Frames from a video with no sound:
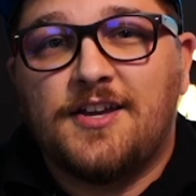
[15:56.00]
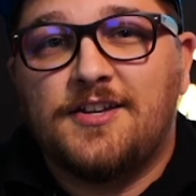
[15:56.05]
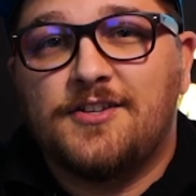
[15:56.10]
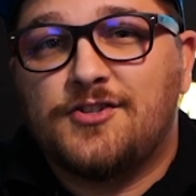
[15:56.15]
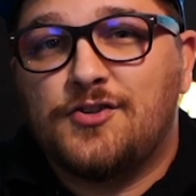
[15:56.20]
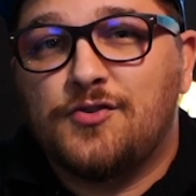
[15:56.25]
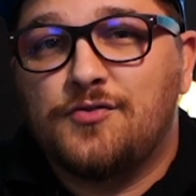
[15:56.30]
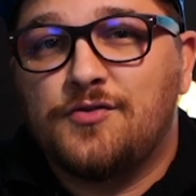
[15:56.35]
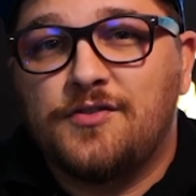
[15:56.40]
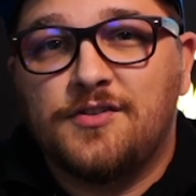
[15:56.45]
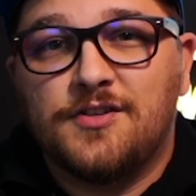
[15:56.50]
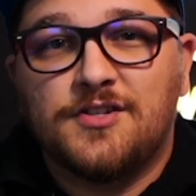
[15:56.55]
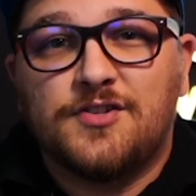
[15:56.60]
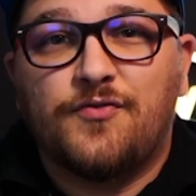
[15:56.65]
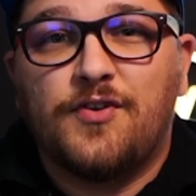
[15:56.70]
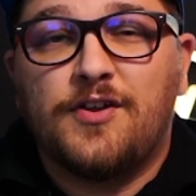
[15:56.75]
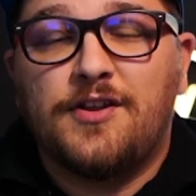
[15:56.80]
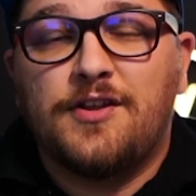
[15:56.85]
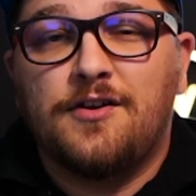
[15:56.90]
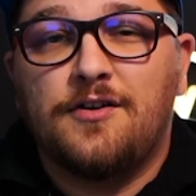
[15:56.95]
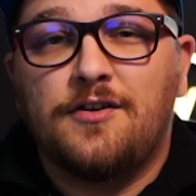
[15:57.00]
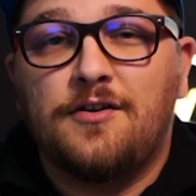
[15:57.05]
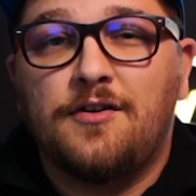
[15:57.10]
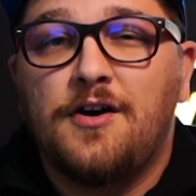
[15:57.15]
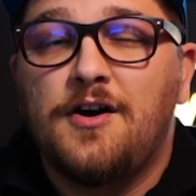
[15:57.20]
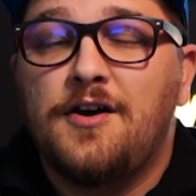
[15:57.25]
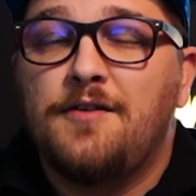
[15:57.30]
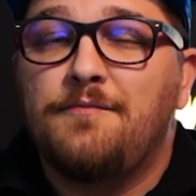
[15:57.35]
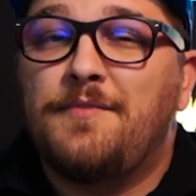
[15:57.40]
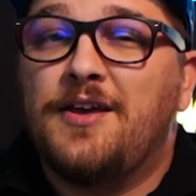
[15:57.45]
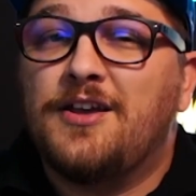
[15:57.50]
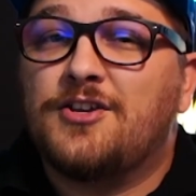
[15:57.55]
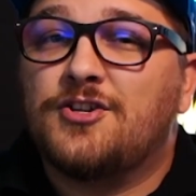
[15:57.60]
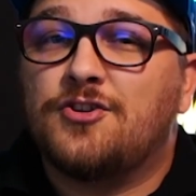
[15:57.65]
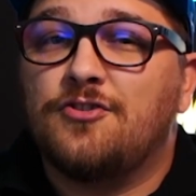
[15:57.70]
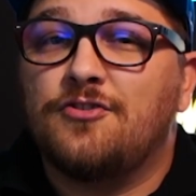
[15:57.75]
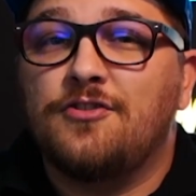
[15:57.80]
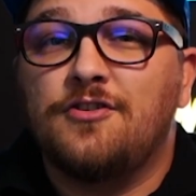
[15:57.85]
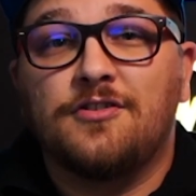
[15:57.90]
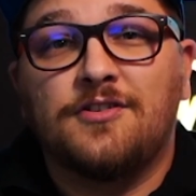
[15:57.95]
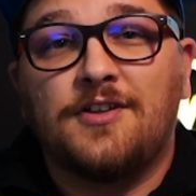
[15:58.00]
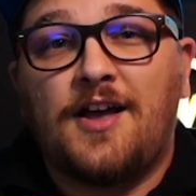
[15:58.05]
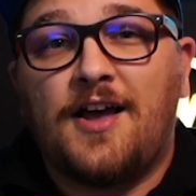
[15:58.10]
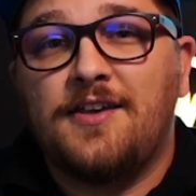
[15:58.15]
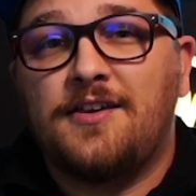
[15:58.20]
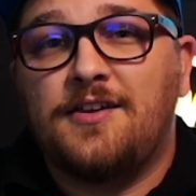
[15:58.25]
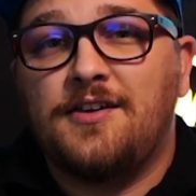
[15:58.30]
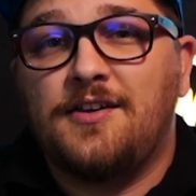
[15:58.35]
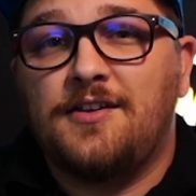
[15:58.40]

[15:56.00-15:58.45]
tuned in this video. Make sure you're liking